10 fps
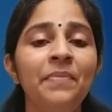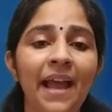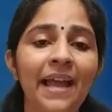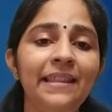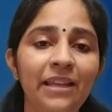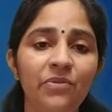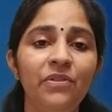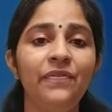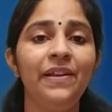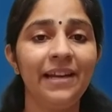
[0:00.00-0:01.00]
and then you will
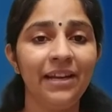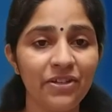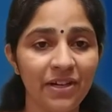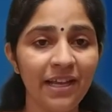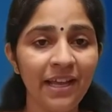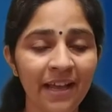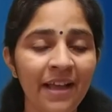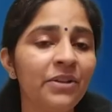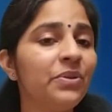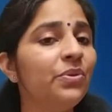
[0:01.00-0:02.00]
feel energetic
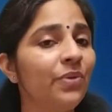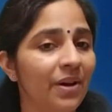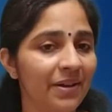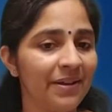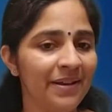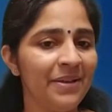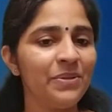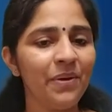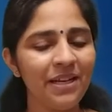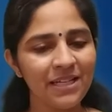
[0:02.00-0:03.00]
to do work.
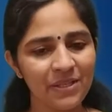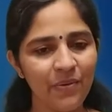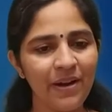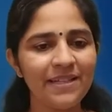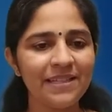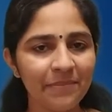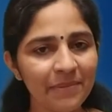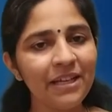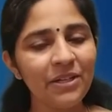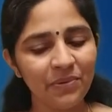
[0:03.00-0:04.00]
So it is quite
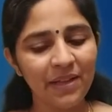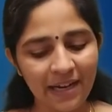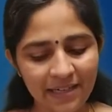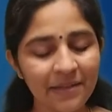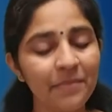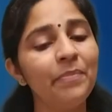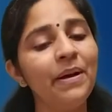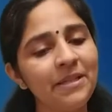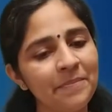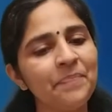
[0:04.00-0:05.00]
similar to that,
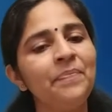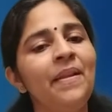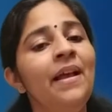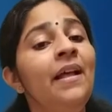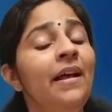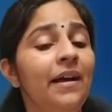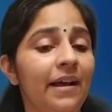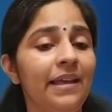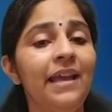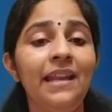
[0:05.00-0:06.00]
but
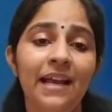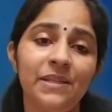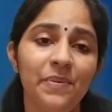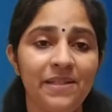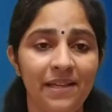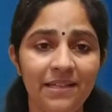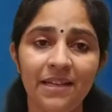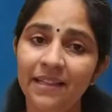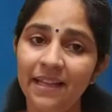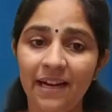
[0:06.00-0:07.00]
again, as we said,
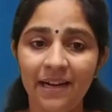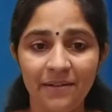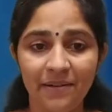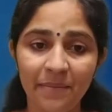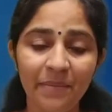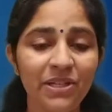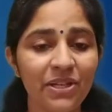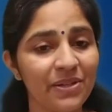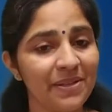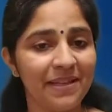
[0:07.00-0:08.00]
there are
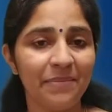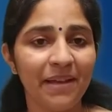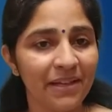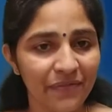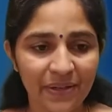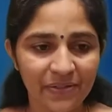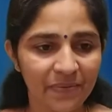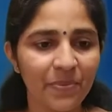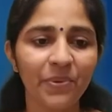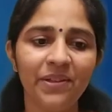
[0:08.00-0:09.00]
limitations and benefits
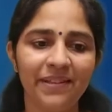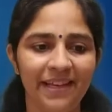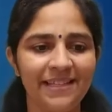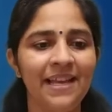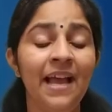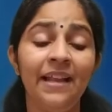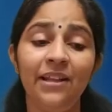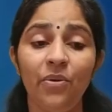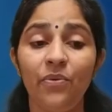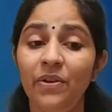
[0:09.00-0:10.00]
of both the things.
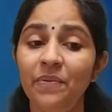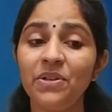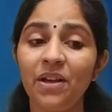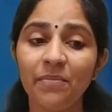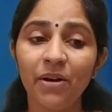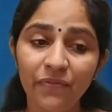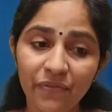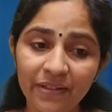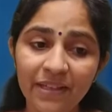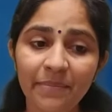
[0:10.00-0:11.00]
Now, when we talk about
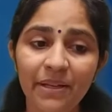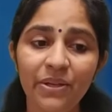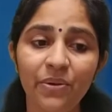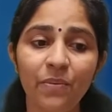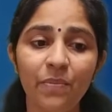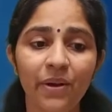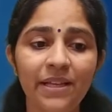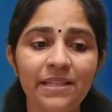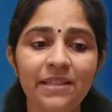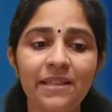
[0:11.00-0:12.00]
further manure
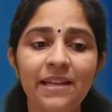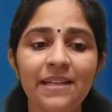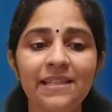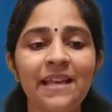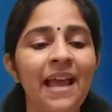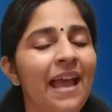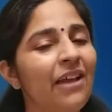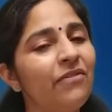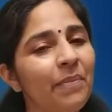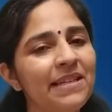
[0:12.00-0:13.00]
points, it is
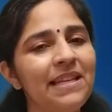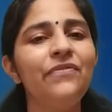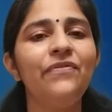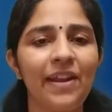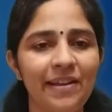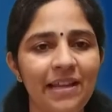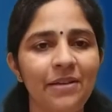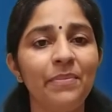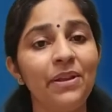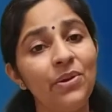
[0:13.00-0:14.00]
environmentally friendly.
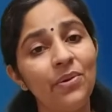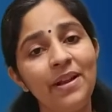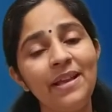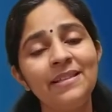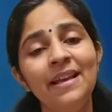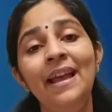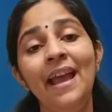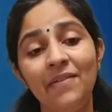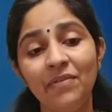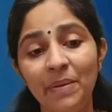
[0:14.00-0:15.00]
Manure is
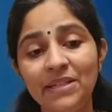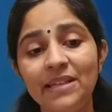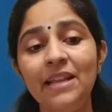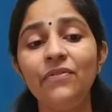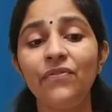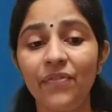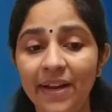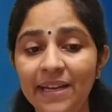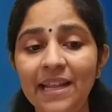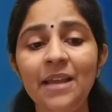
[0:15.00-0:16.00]
environmentally
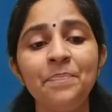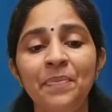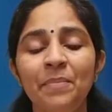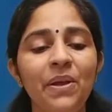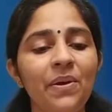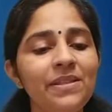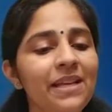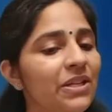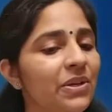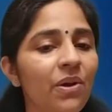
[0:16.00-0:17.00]
friendly because
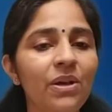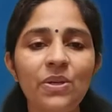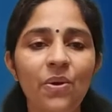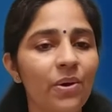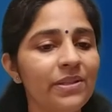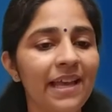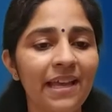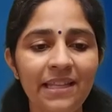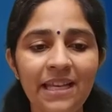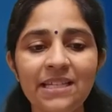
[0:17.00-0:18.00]
it does not cause
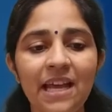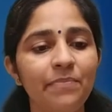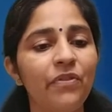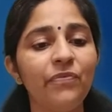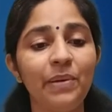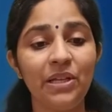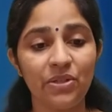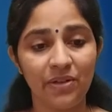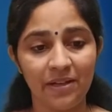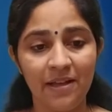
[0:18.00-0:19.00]
any type of
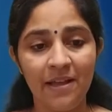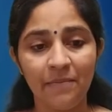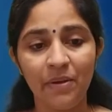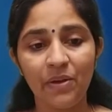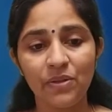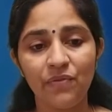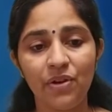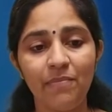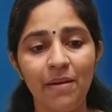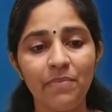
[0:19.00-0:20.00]
pollution. Because if you
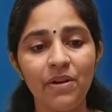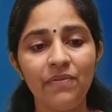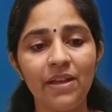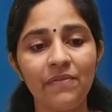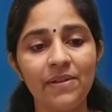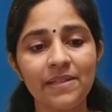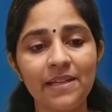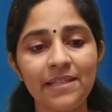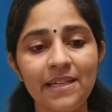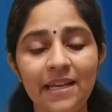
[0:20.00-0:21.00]
remember, we have
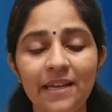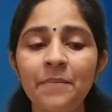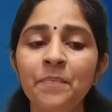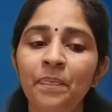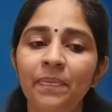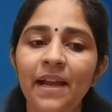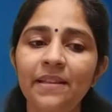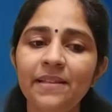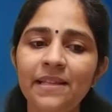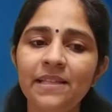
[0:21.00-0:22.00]
discussed here that
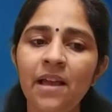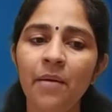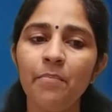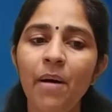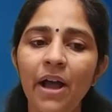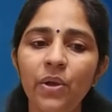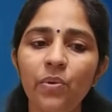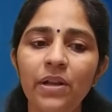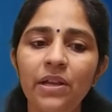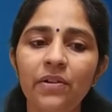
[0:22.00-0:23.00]
this is
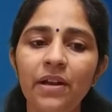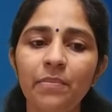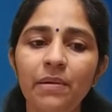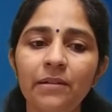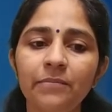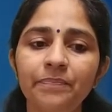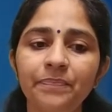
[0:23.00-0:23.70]
biodegradable.